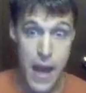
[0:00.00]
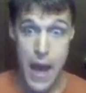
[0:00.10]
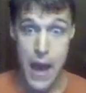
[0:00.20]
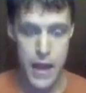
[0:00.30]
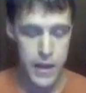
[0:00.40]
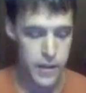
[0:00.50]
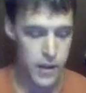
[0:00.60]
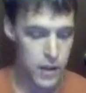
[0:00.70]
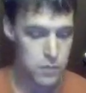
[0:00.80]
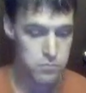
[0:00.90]
and
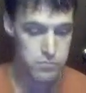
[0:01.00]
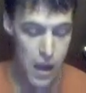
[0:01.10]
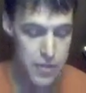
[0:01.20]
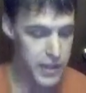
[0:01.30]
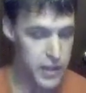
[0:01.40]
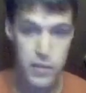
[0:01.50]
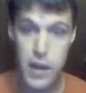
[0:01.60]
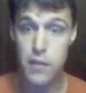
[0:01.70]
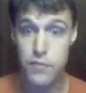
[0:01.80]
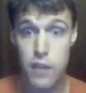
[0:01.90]
I think he's got
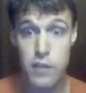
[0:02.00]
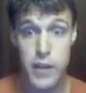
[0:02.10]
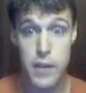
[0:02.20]
a very